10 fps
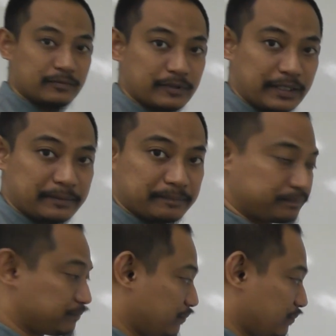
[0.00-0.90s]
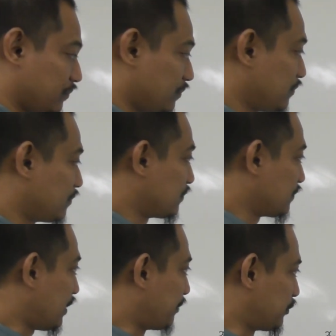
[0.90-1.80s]
right?
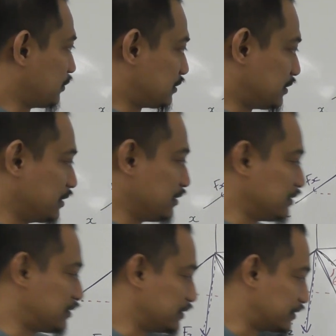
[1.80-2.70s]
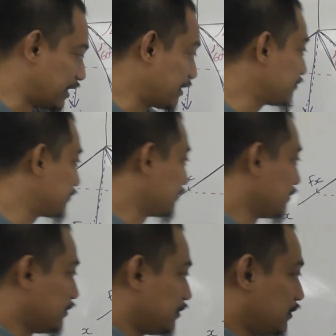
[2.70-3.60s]
Hypotenuse here is this F.
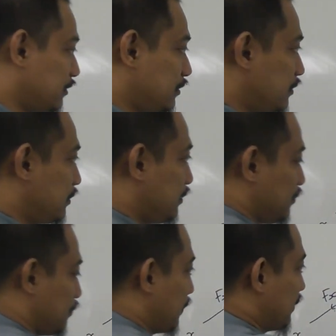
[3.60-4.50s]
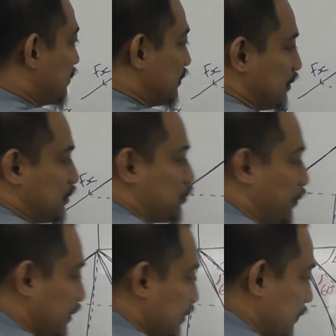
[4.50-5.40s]
What is this
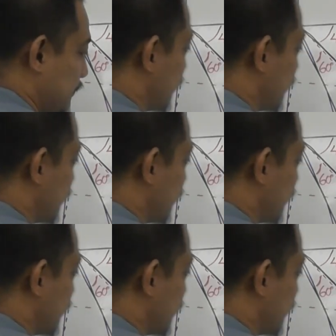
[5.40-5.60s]
one?